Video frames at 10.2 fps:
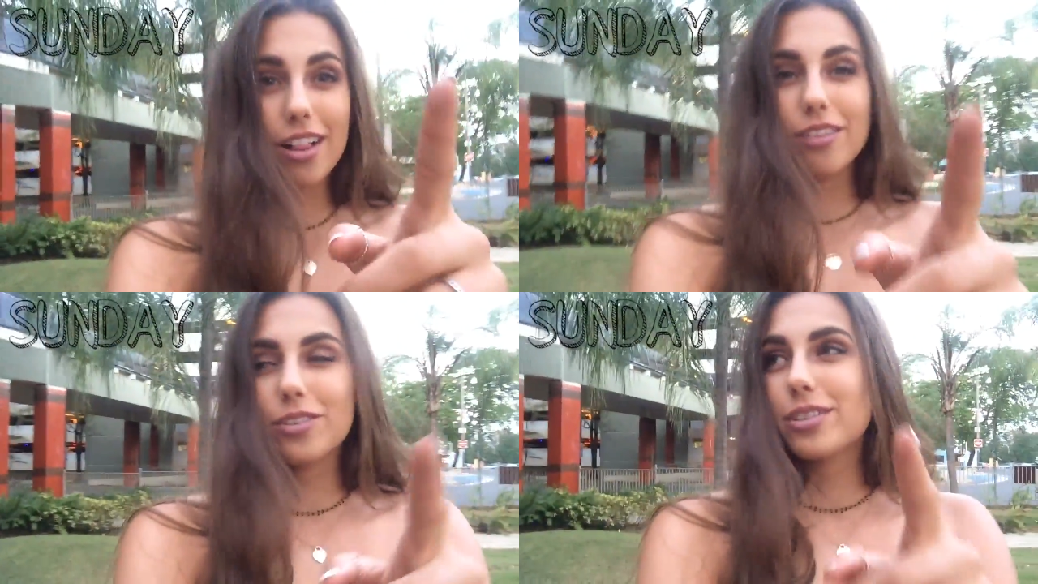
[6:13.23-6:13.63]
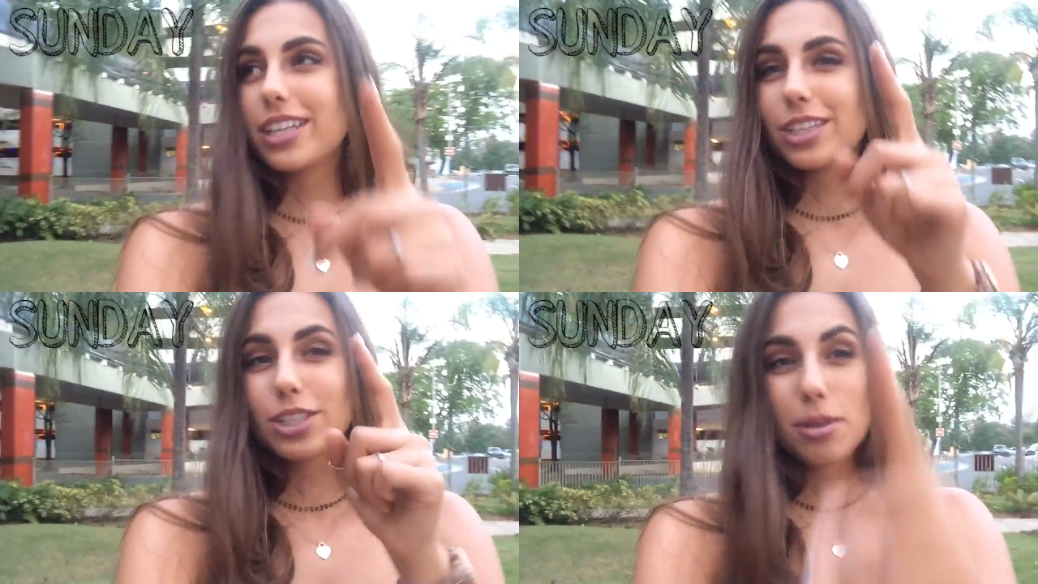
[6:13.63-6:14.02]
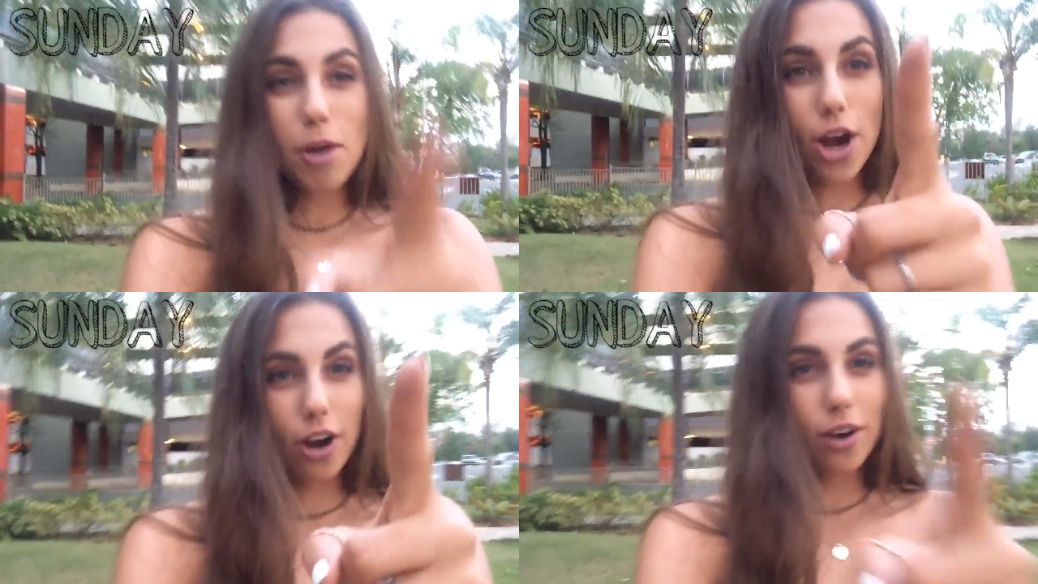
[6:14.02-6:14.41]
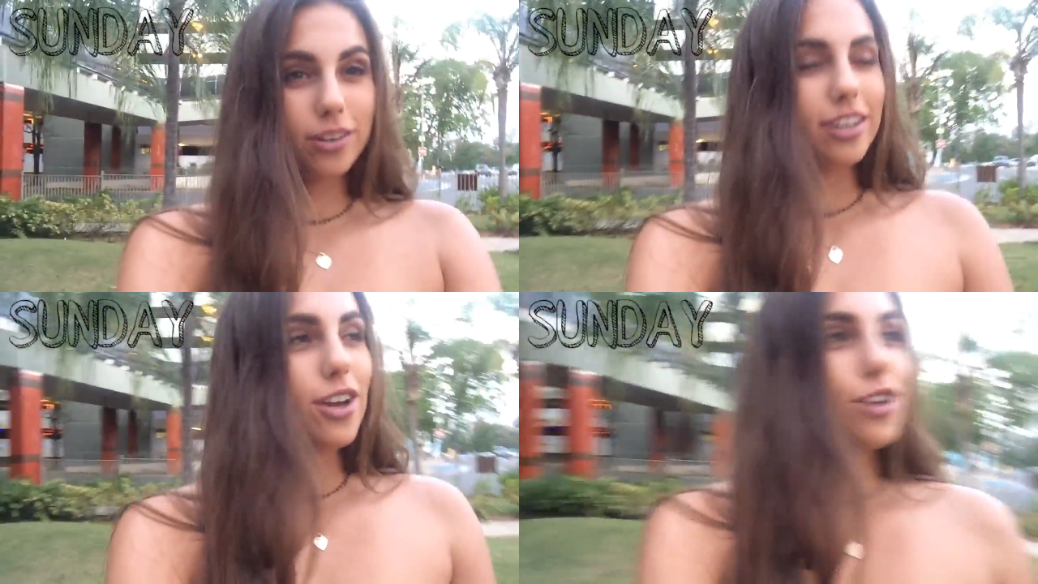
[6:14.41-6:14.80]
all of those things
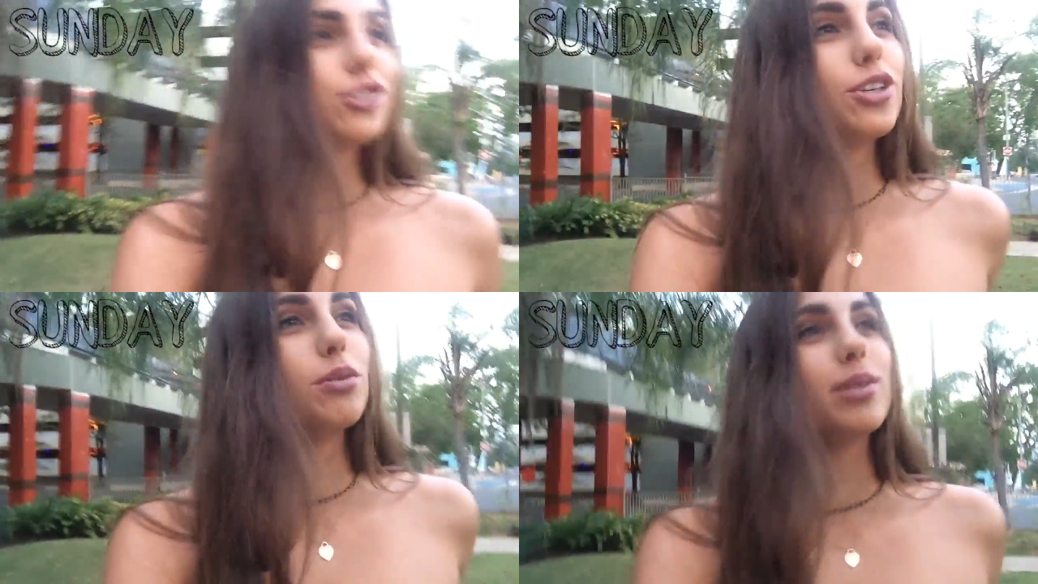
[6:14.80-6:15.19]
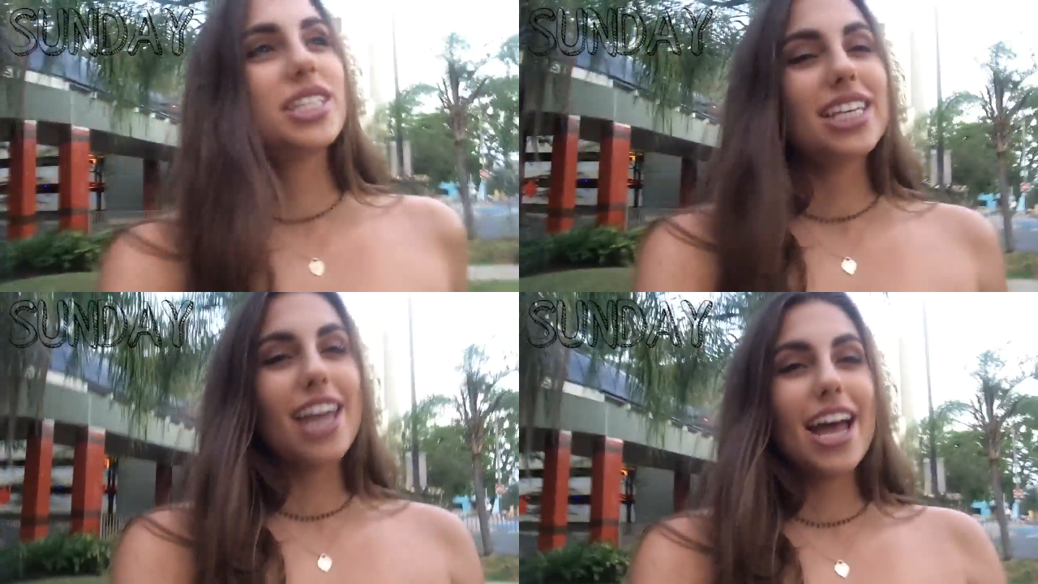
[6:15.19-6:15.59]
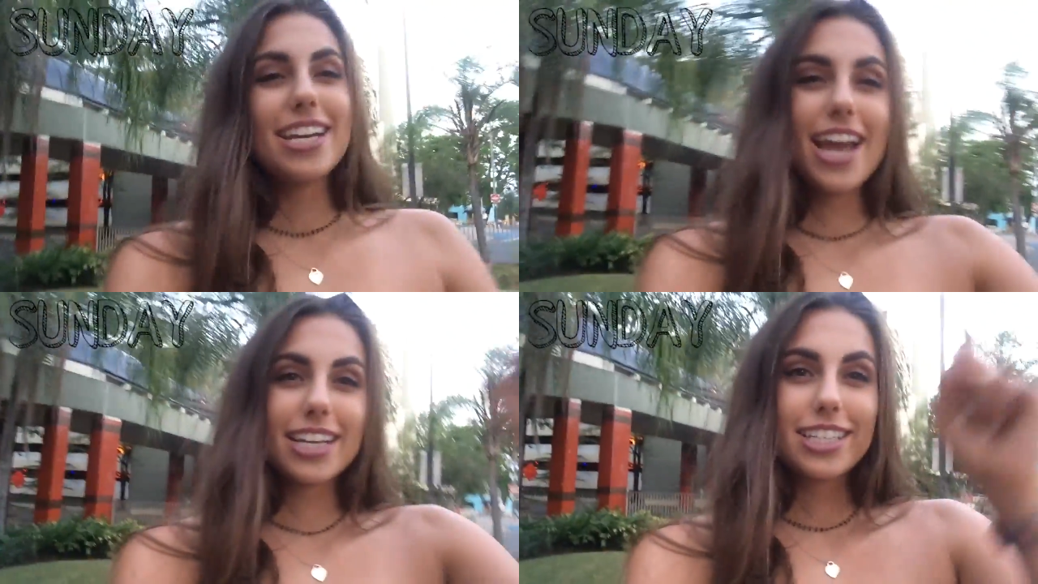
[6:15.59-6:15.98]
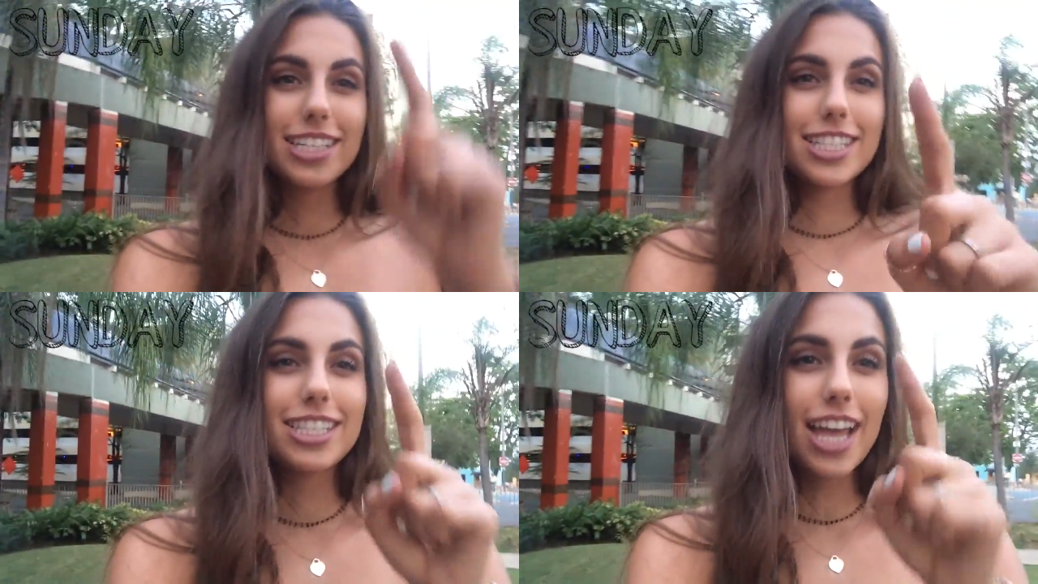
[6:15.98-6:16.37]
tomorrow, so you will see that
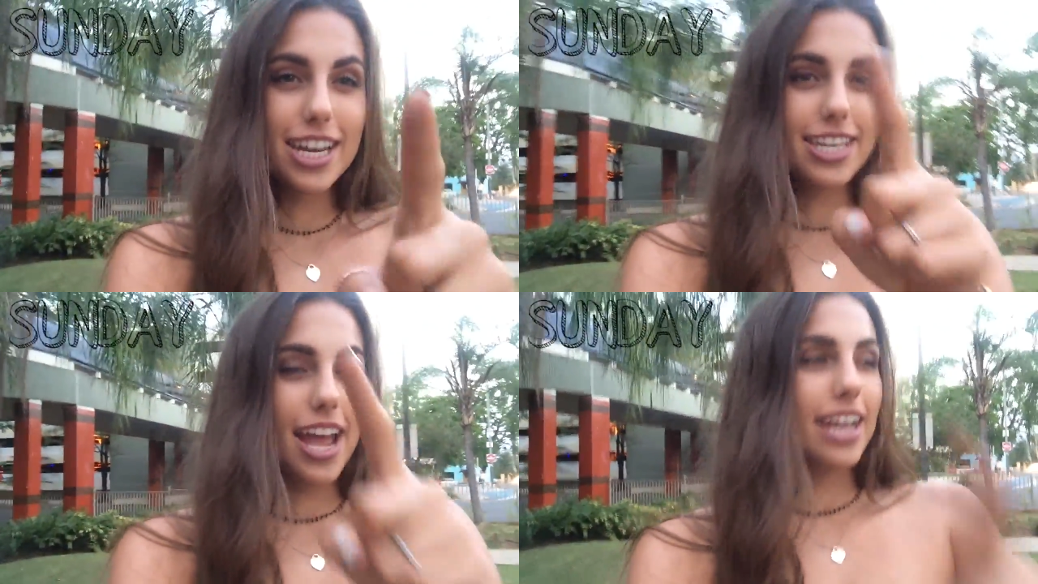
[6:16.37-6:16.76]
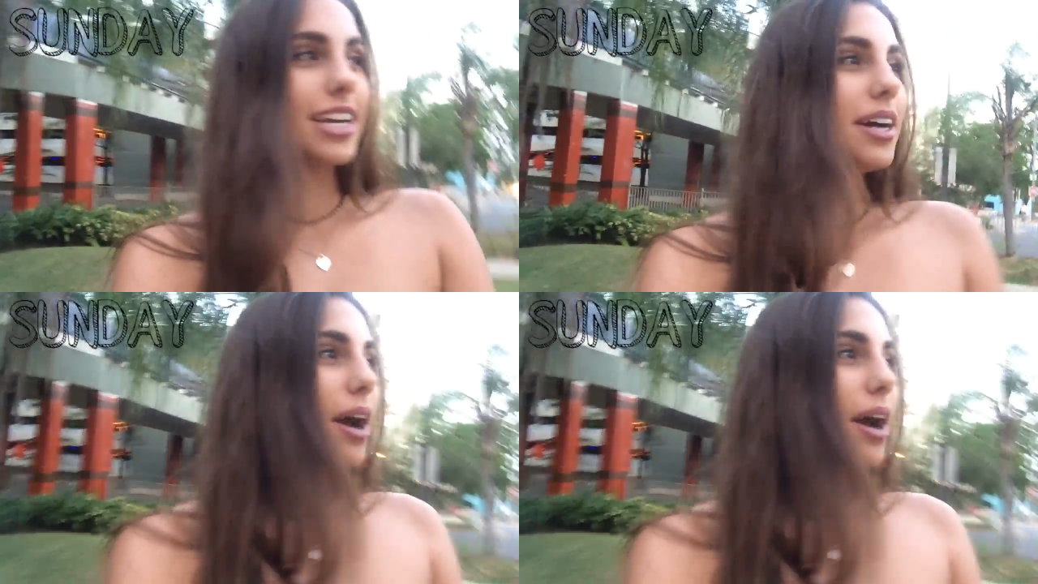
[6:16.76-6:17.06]
next Sunday.